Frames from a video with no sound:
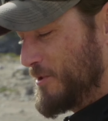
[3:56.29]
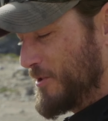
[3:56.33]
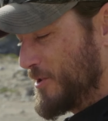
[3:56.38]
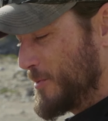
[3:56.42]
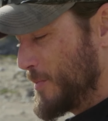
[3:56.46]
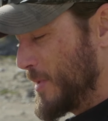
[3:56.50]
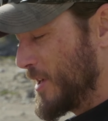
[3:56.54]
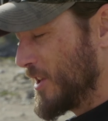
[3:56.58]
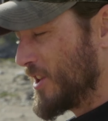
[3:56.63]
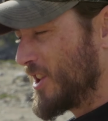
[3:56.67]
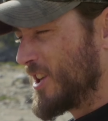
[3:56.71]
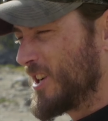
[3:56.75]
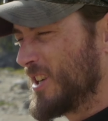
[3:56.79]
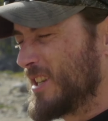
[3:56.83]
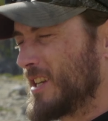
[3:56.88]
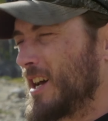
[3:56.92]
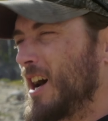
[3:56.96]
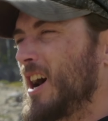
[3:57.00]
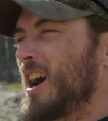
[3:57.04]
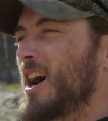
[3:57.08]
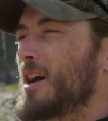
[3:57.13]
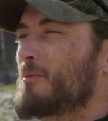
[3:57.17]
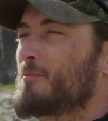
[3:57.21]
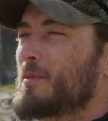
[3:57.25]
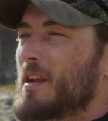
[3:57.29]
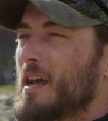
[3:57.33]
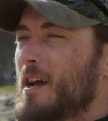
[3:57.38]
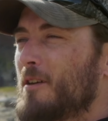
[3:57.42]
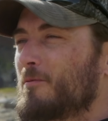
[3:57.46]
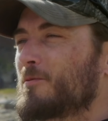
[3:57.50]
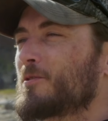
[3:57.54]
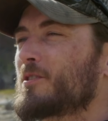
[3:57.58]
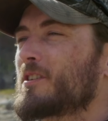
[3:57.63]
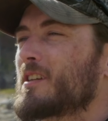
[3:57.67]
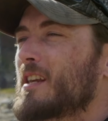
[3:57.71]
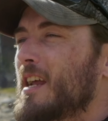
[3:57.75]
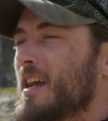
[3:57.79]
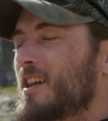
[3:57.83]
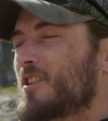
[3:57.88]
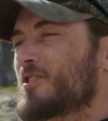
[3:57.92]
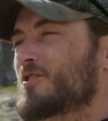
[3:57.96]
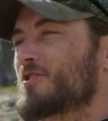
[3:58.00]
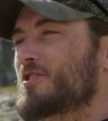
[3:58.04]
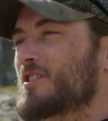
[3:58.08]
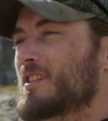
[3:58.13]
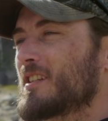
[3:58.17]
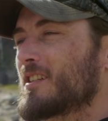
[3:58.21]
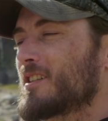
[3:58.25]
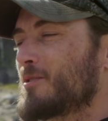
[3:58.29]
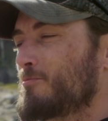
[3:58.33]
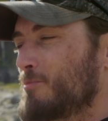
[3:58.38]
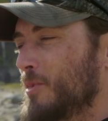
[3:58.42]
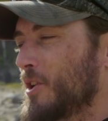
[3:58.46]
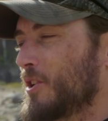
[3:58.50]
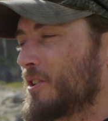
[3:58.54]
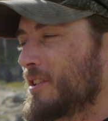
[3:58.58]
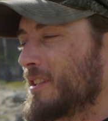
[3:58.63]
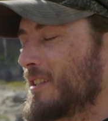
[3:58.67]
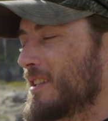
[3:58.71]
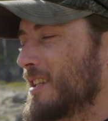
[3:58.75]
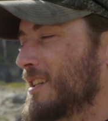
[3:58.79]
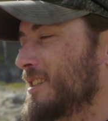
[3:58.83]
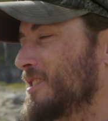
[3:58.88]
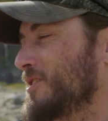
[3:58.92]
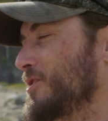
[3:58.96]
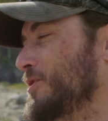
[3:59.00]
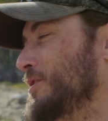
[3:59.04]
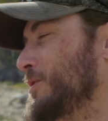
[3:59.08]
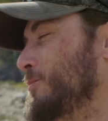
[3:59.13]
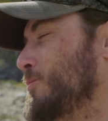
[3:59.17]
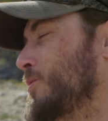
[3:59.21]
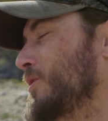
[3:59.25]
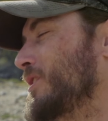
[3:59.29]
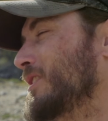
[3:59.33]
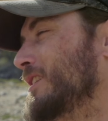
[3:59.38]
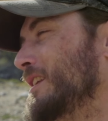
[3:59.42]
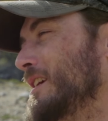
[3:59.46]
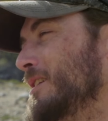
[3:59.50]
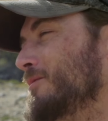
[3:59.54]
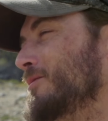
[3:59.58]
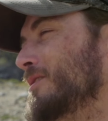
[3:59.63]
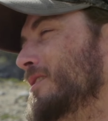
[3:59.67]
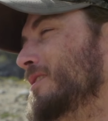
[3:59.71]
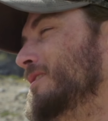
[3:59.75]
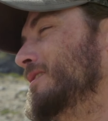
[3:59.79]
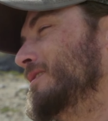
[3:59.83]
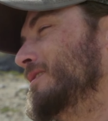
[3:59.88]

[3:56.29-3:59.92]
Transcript: spend a lot of time and effort and energy into building this, so you want to leave it.